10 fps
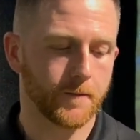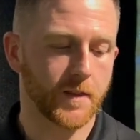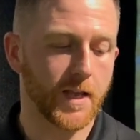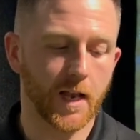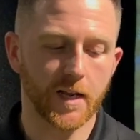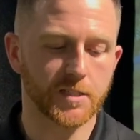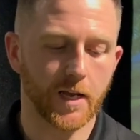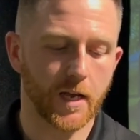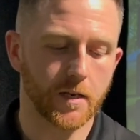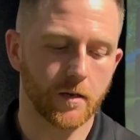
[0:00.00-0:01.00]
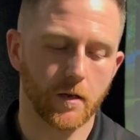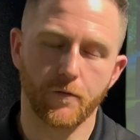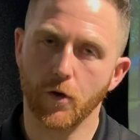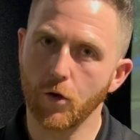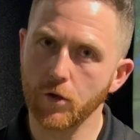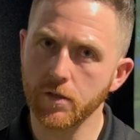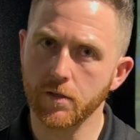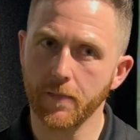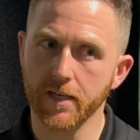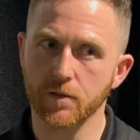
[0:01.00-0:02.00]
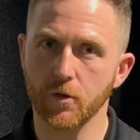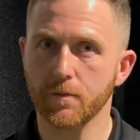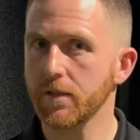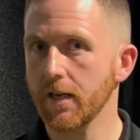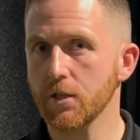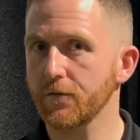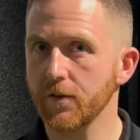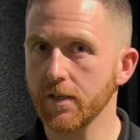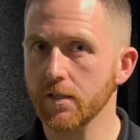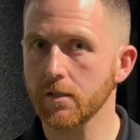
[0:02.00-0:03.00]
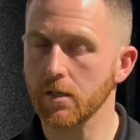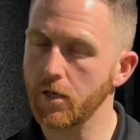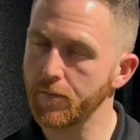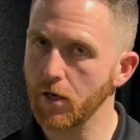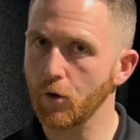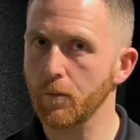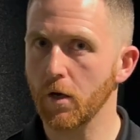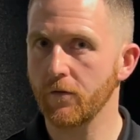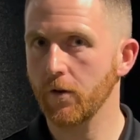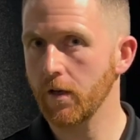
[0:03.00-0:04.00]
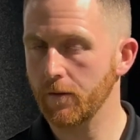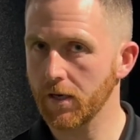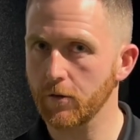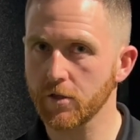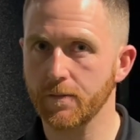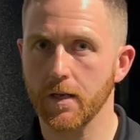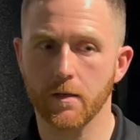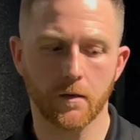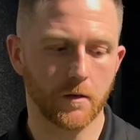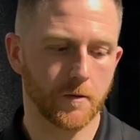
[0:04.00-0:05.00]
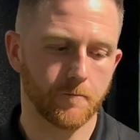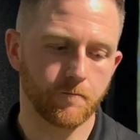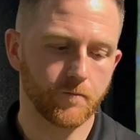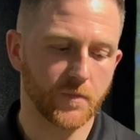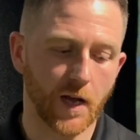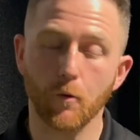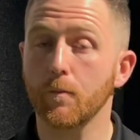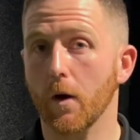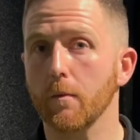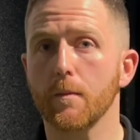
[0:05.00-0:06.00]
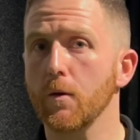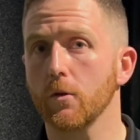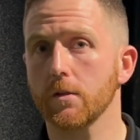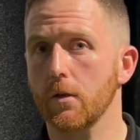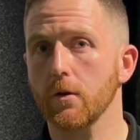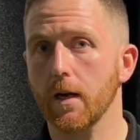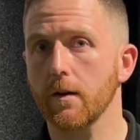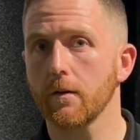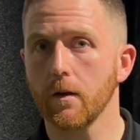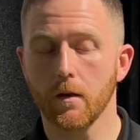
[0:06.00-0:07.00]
The LS head, if you're looking to maximize potential for distance, a little bit lower ball flight, a little bit lower spin, that would probably be one to look at.